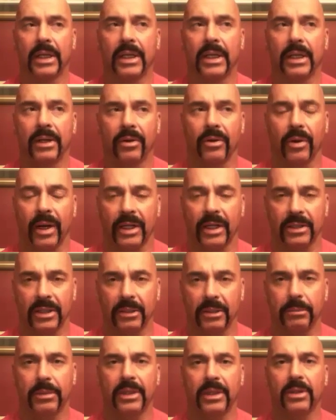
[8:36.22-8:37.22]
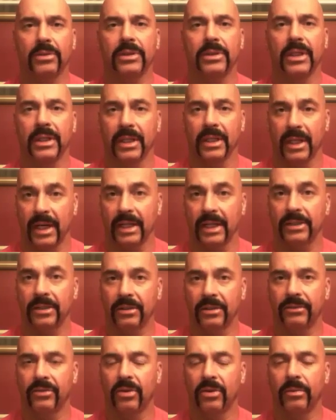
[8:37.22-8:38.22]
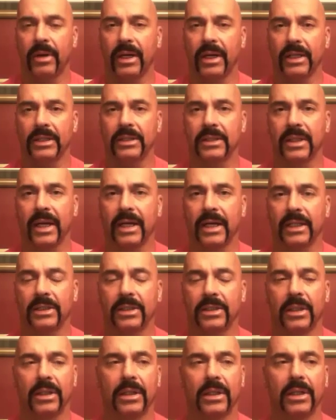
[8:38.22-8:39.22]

It gradually built and it got to a full bodied status.